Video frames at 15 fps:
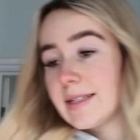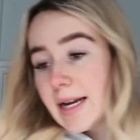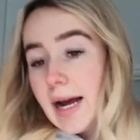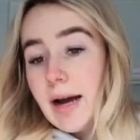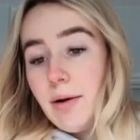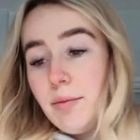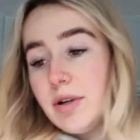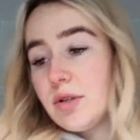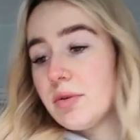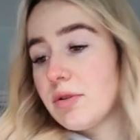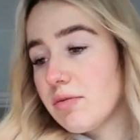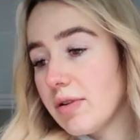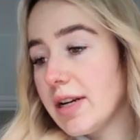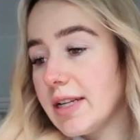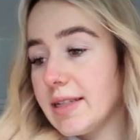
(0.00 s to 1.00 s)
down, which was
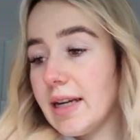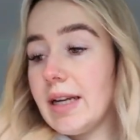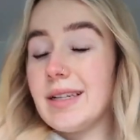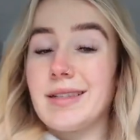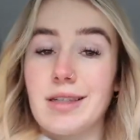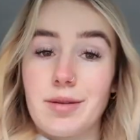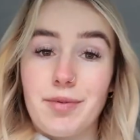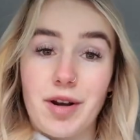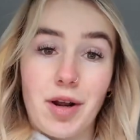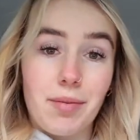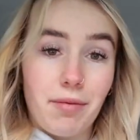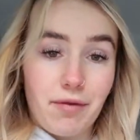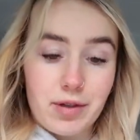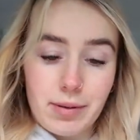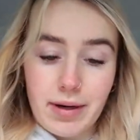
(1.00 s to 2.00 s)
really sad because it's been
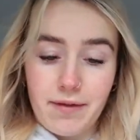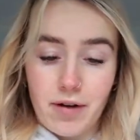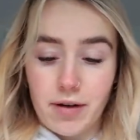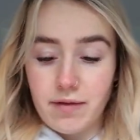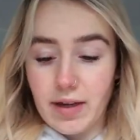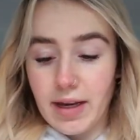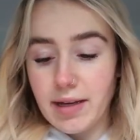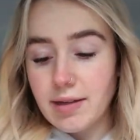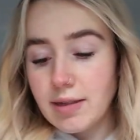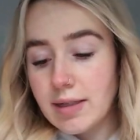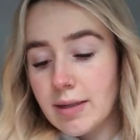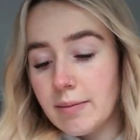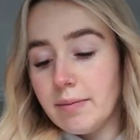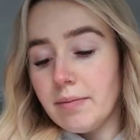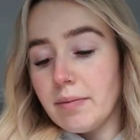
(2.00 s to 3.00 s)
open for 25 years.
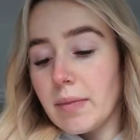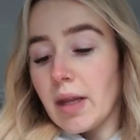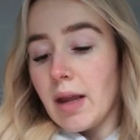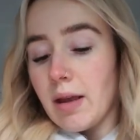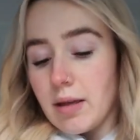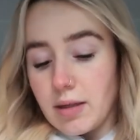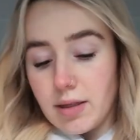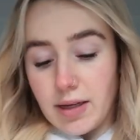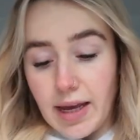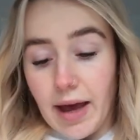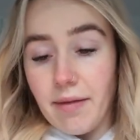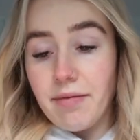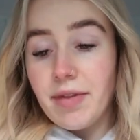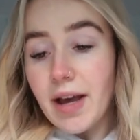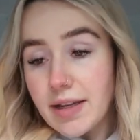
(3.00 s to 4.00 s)
So
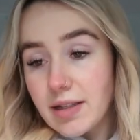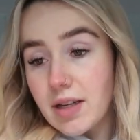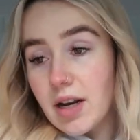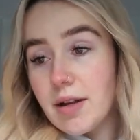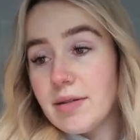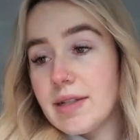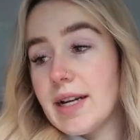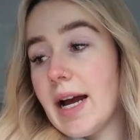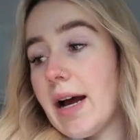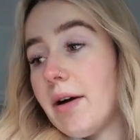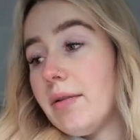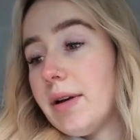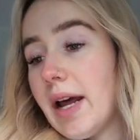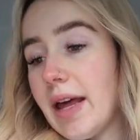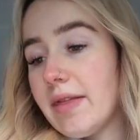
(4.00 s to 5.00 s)
yeah, that's closed
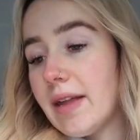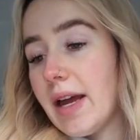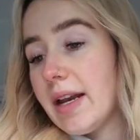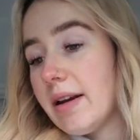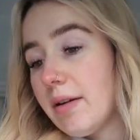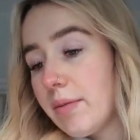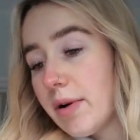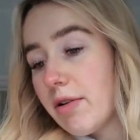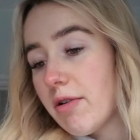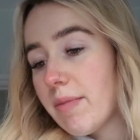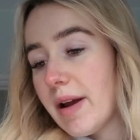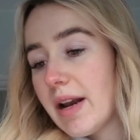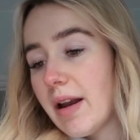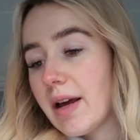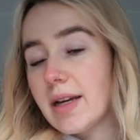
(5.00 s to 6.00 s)
down, and then we were a
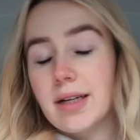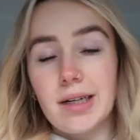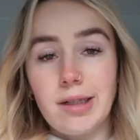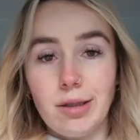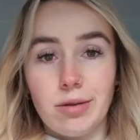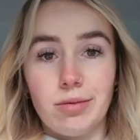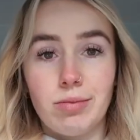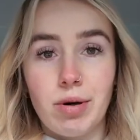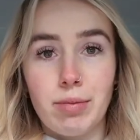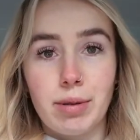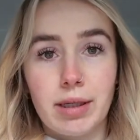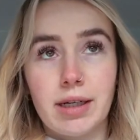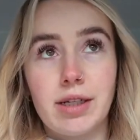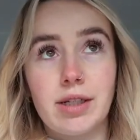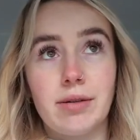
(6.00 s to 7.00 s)
bit like, oh, what are we
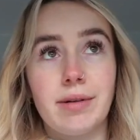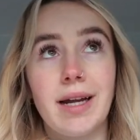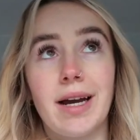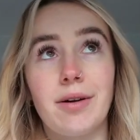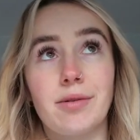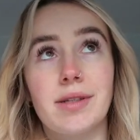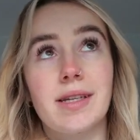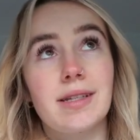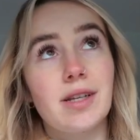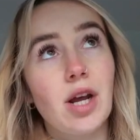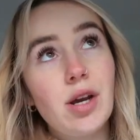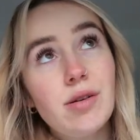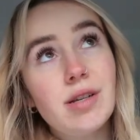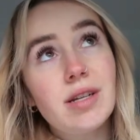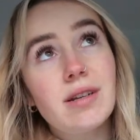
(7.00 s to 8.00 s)
going to do now? Because there's an
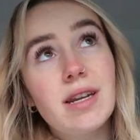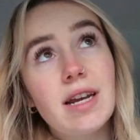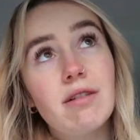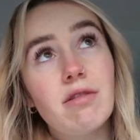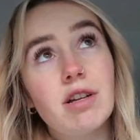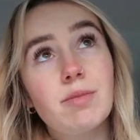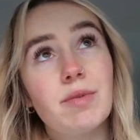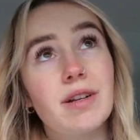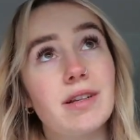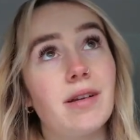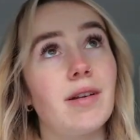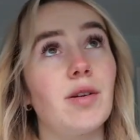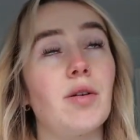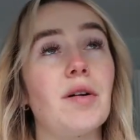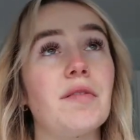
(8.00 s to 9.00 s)
Odeon near us, but it's
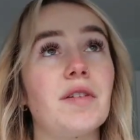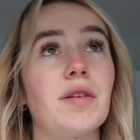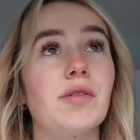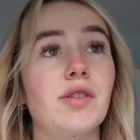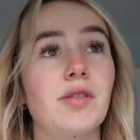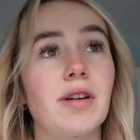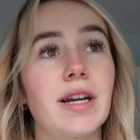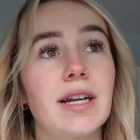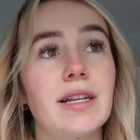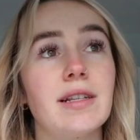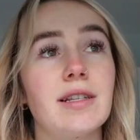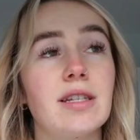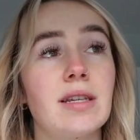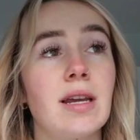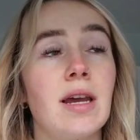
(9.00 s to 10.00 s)
only got a few
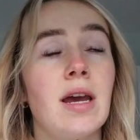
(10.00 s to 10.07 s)
screens